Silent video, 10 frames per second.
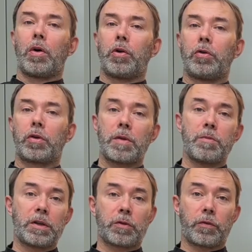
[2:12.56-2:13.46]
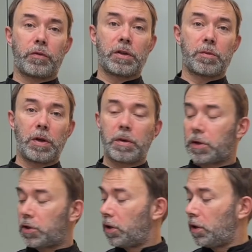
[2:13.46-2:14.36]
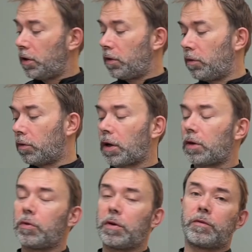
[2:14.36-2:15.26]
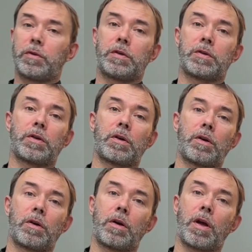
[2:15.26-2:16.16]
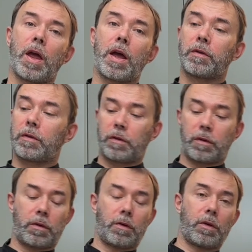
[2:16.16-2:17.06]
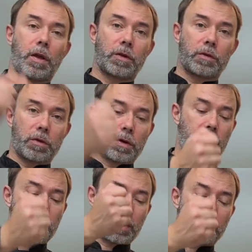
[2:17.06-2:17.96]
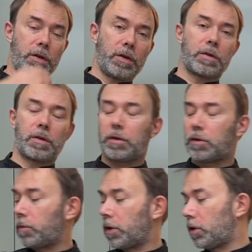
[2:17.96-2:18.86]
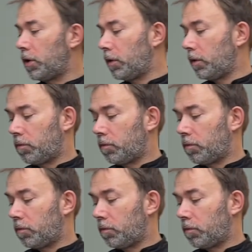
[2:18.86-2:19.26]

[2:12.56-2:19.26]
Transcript: You can mix with this big machine. You can with this hand stuff like this little machine.